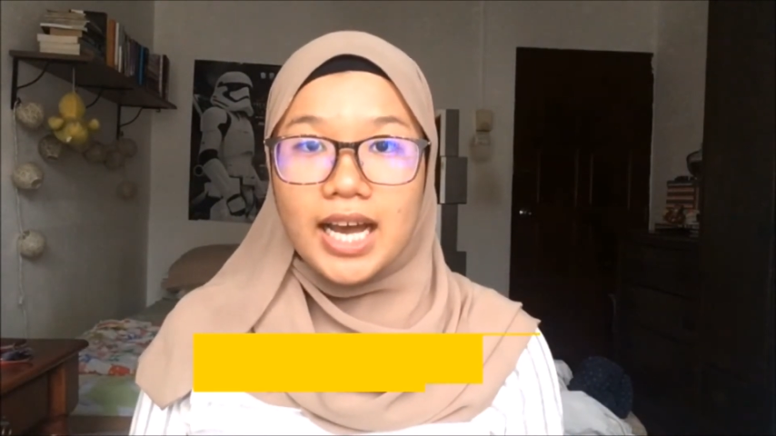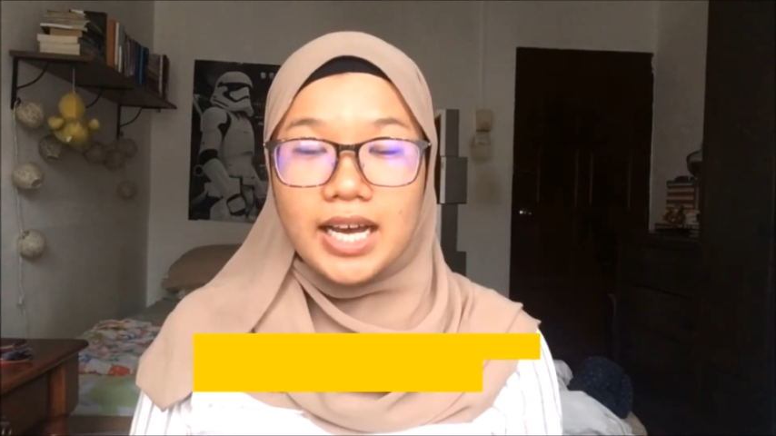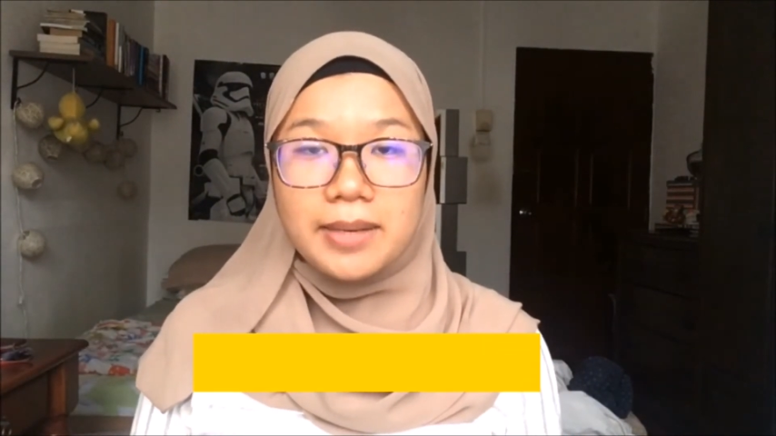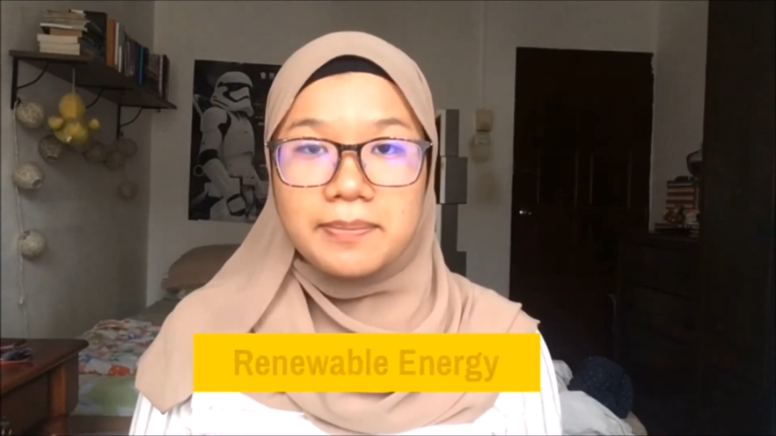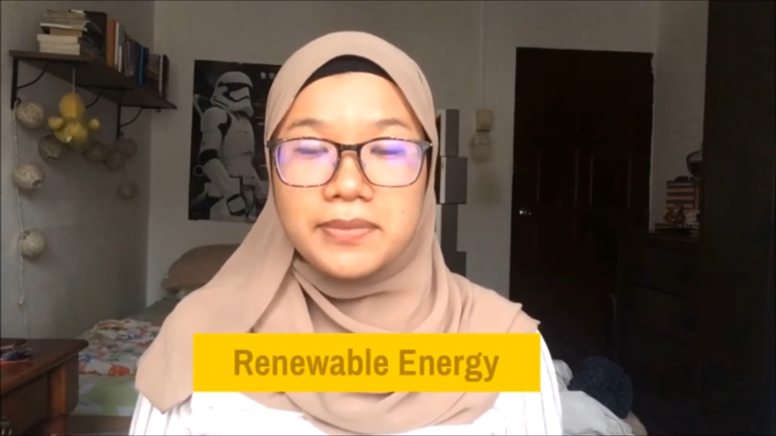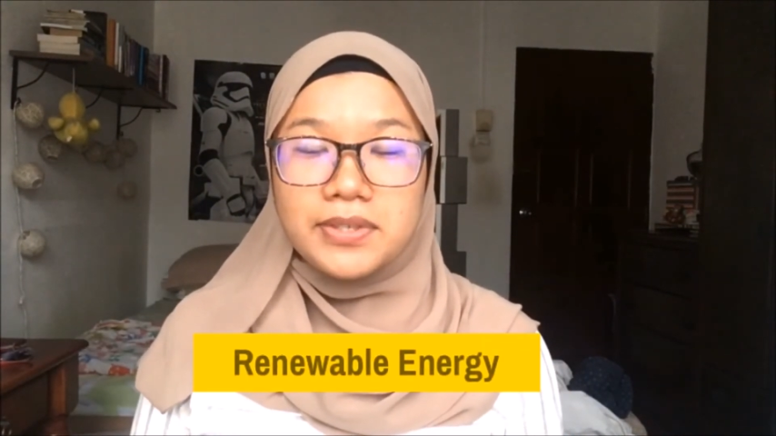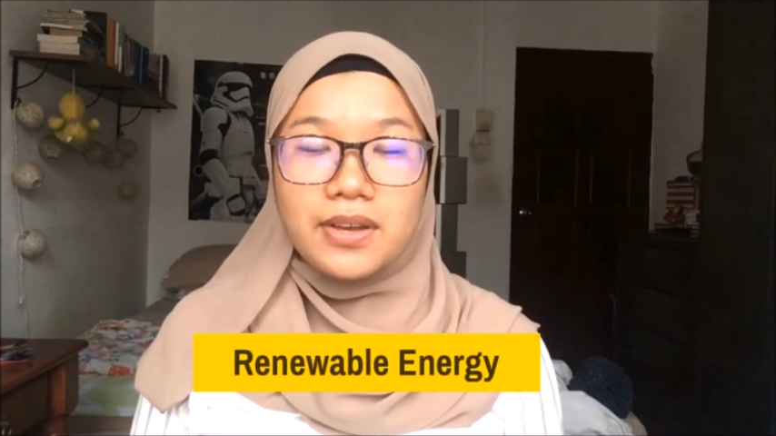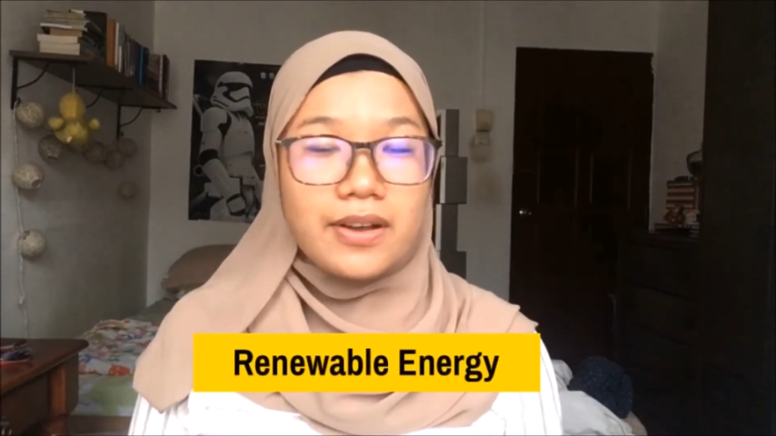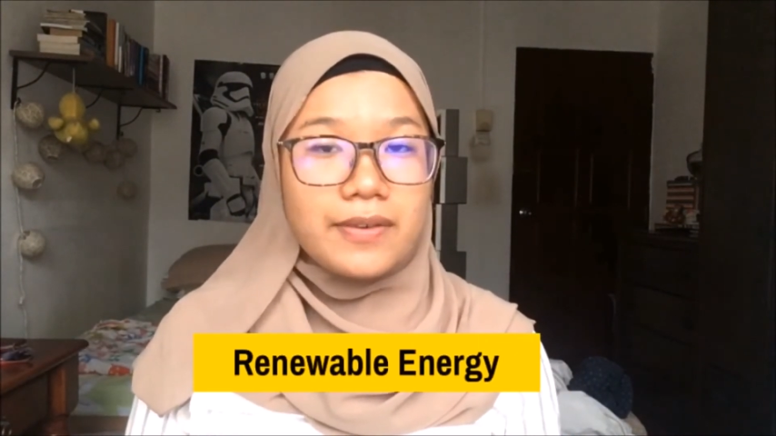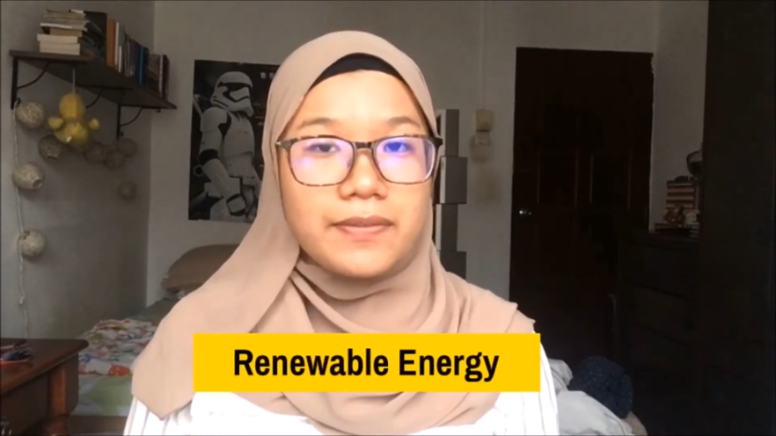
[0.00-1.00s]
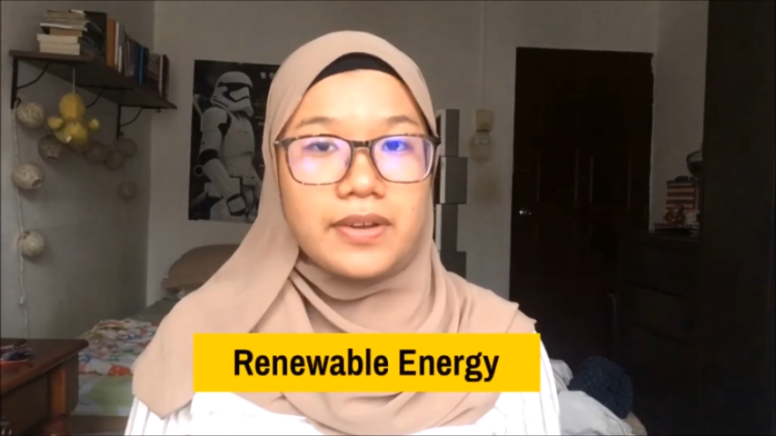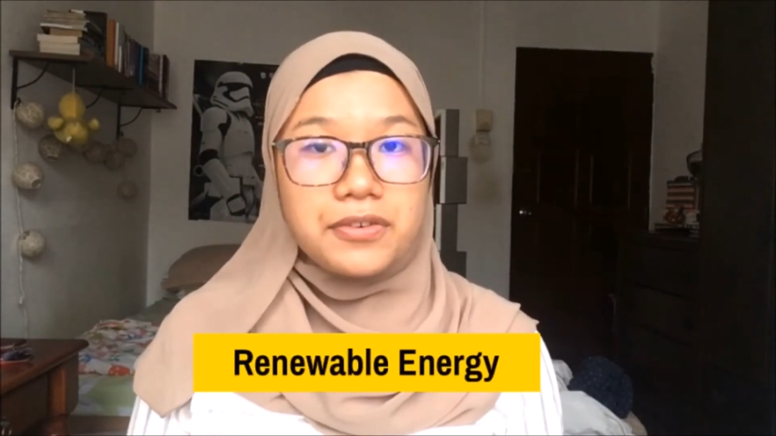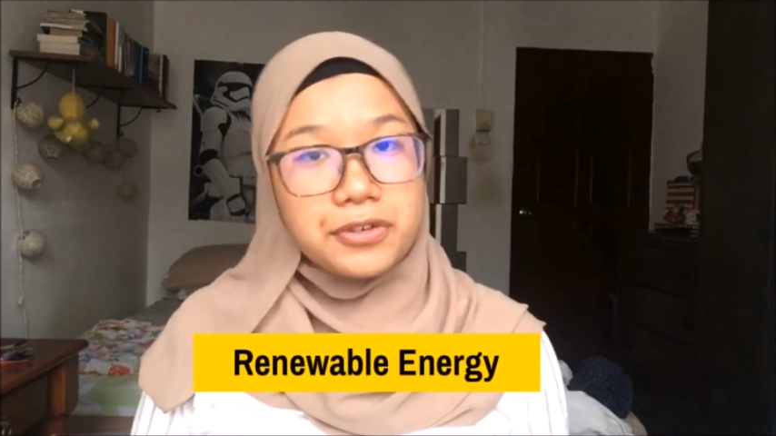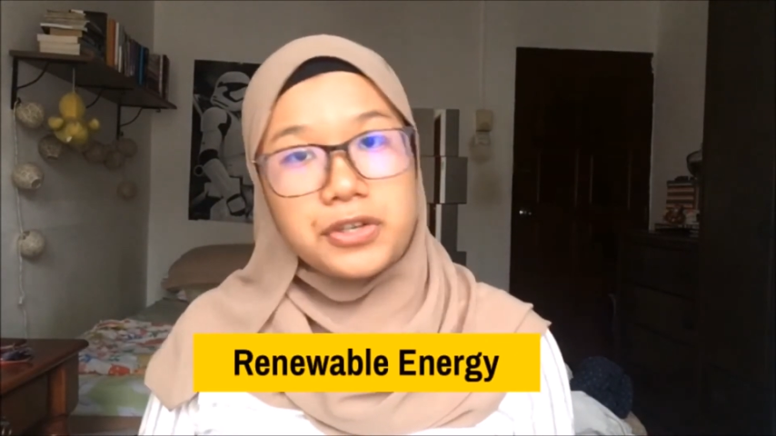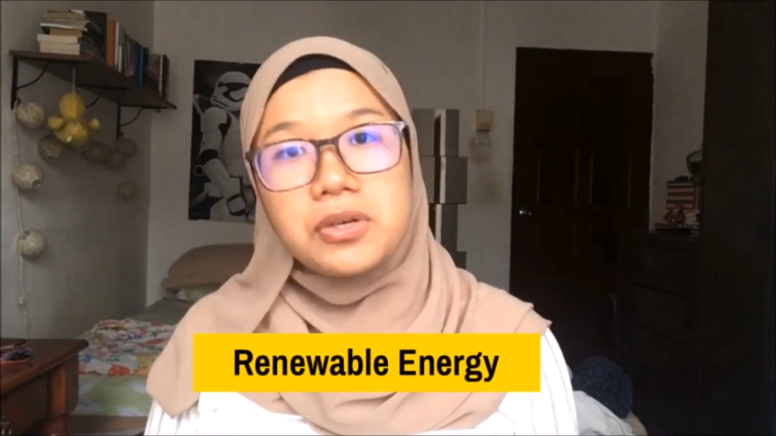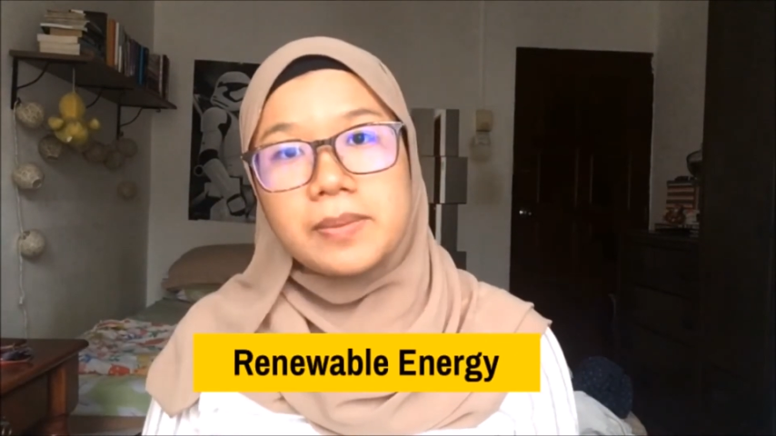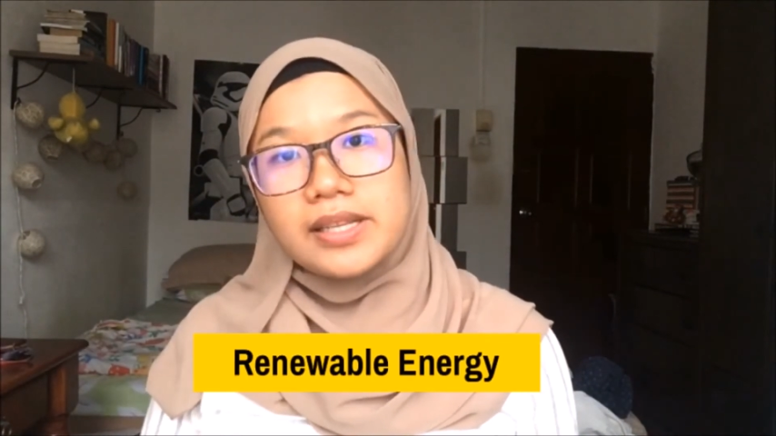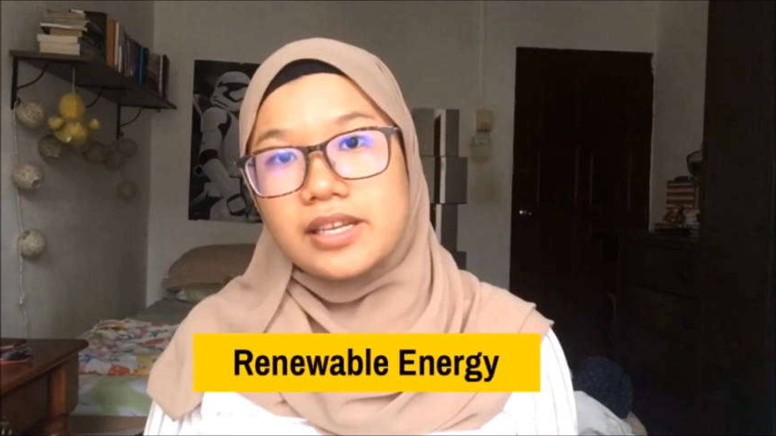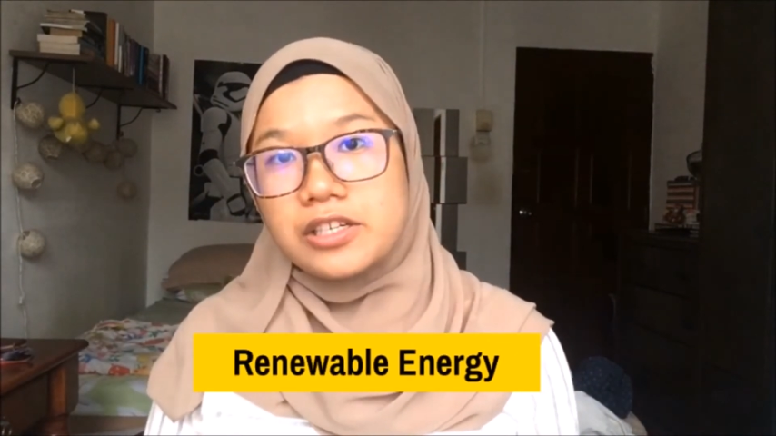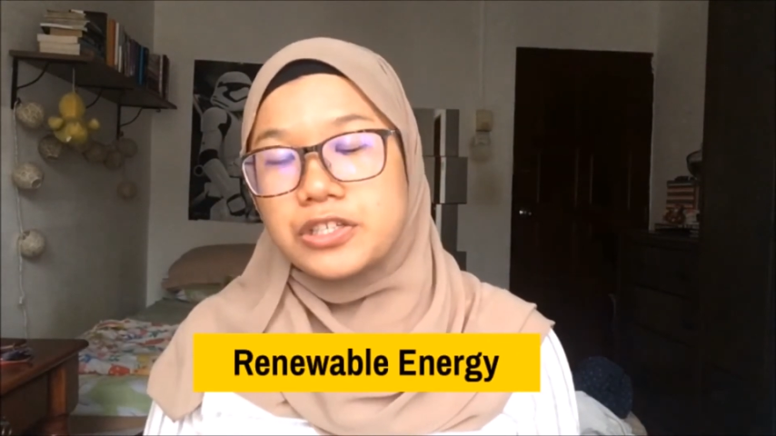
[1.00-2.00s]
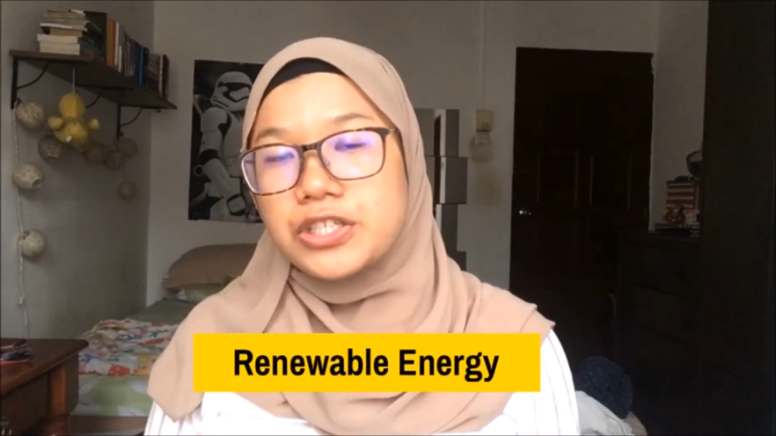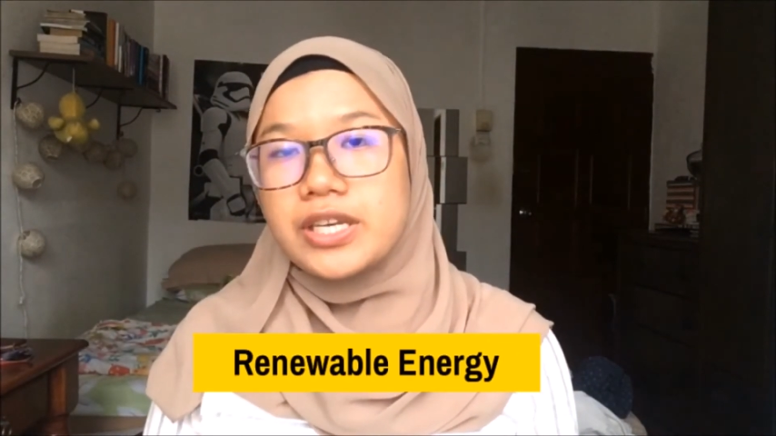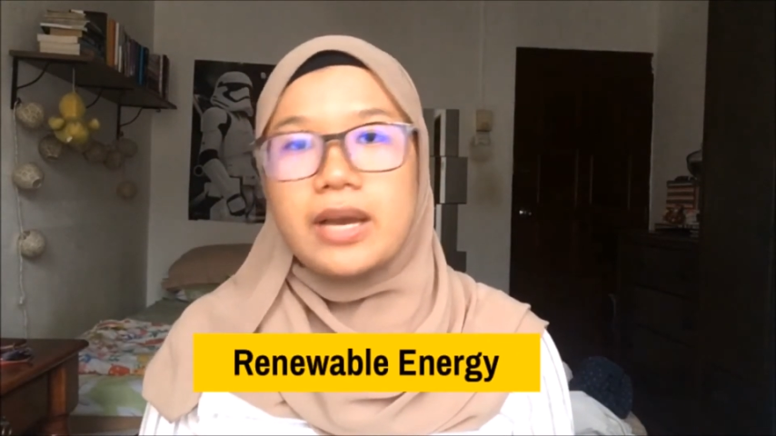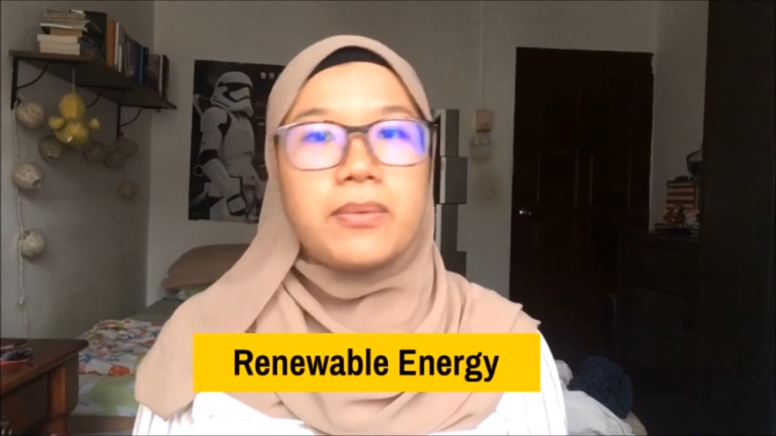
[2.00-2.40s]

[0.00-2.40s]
types of renewable energy,